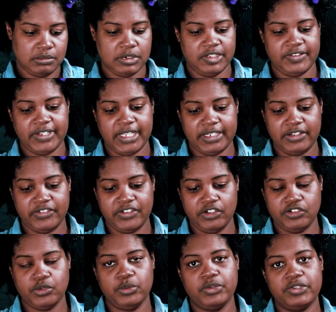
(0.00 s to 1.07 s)
Design
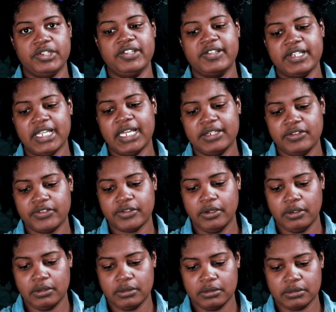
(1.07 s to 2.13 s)
Essentials. This line is
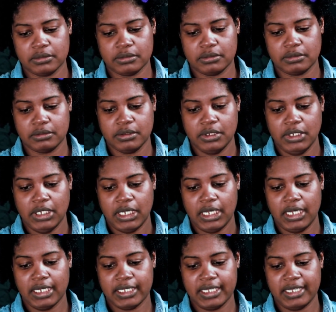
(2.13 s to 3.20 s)
called
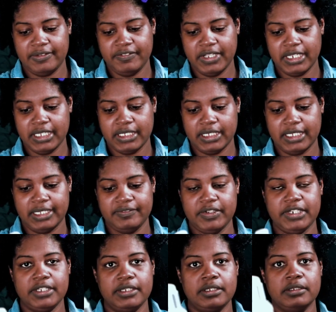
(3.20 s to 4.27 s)
Agave and
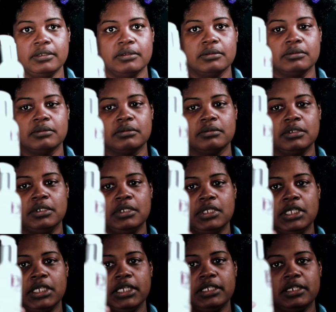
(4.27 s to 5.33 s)
Lavender.
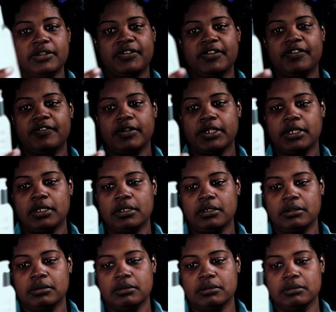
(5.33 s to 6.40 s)
And this is for the
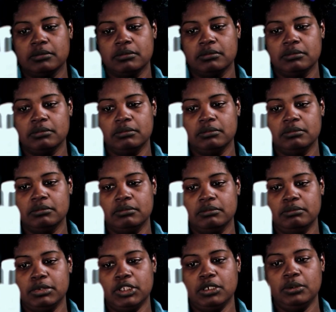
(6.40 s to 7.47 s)

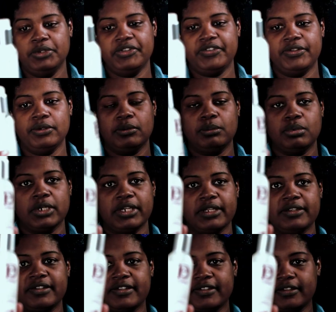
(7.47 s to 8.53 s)
Blow and Silk
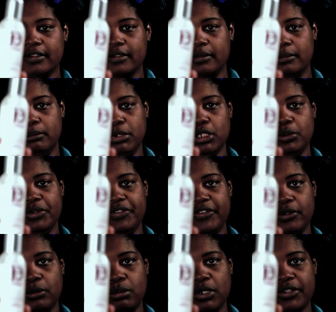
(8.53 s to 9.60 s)
Press
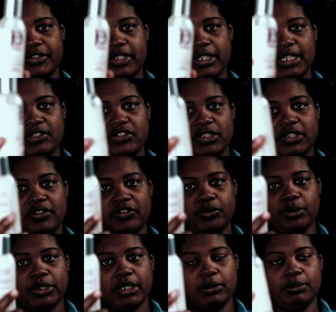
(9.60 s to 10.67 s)
collection. This is
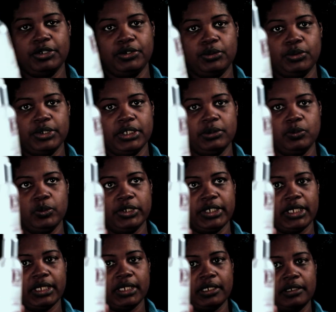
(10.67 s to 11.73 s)
what I'll put on it
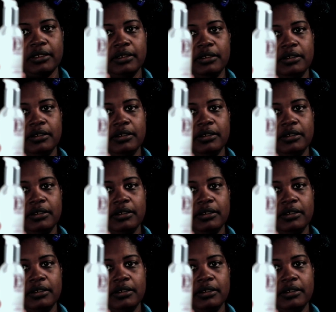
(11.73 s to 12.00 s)
when I